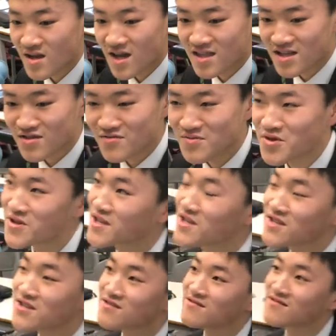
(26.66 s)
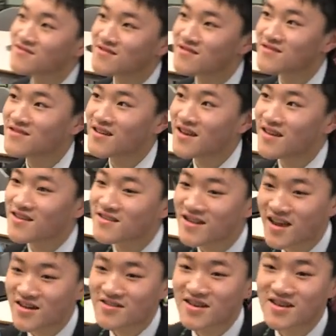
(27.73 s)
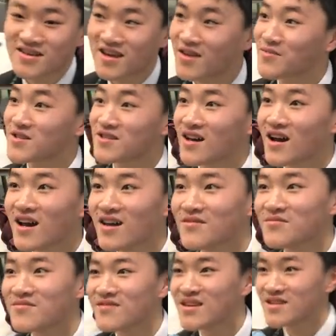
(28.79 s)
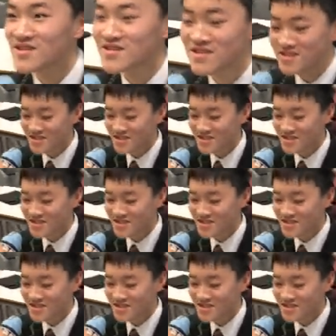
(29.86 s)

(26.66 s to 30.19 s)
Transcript: I think of musicians and how they keep in time, and